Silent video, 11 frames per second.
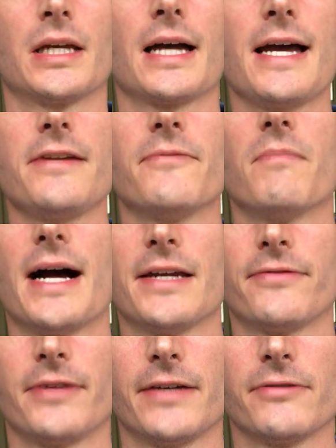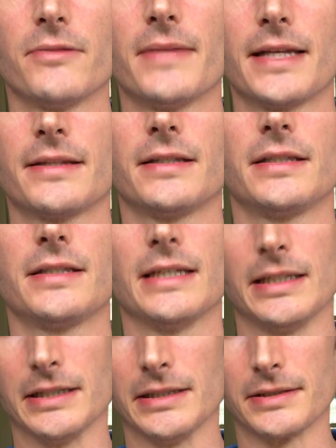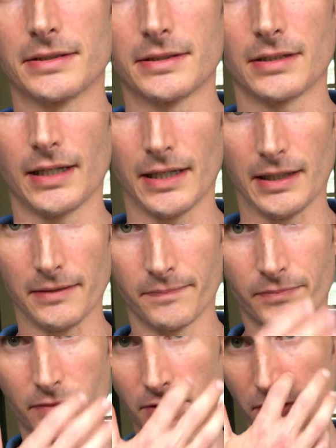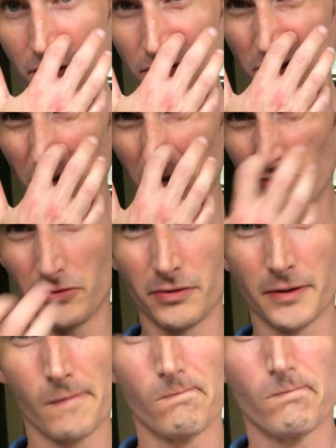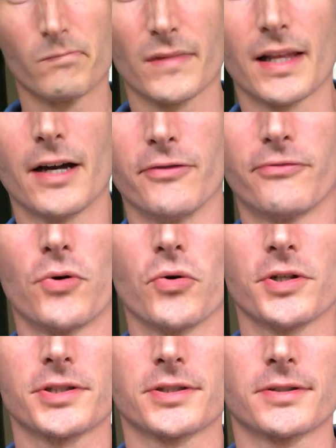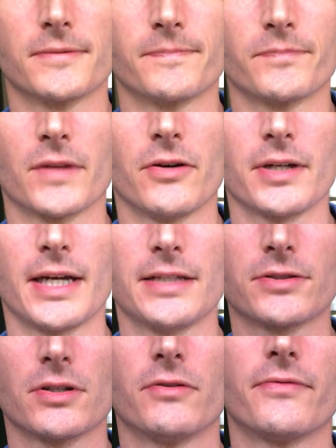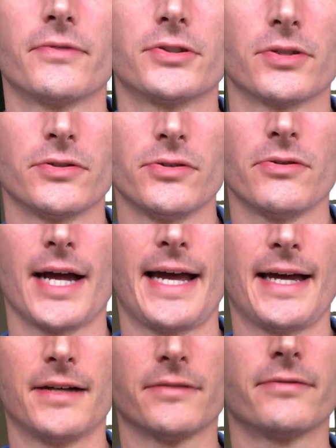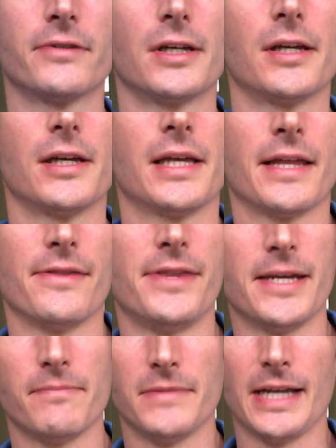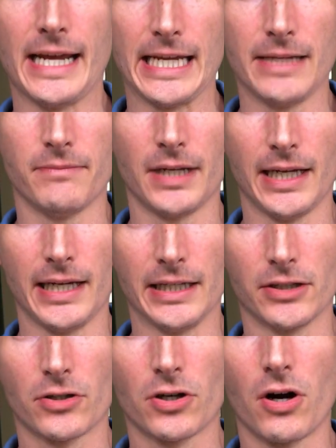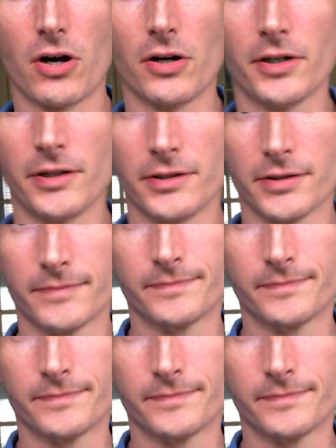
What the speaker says: kind of my favorite method is to do a force. Okay, so if you have them name a card,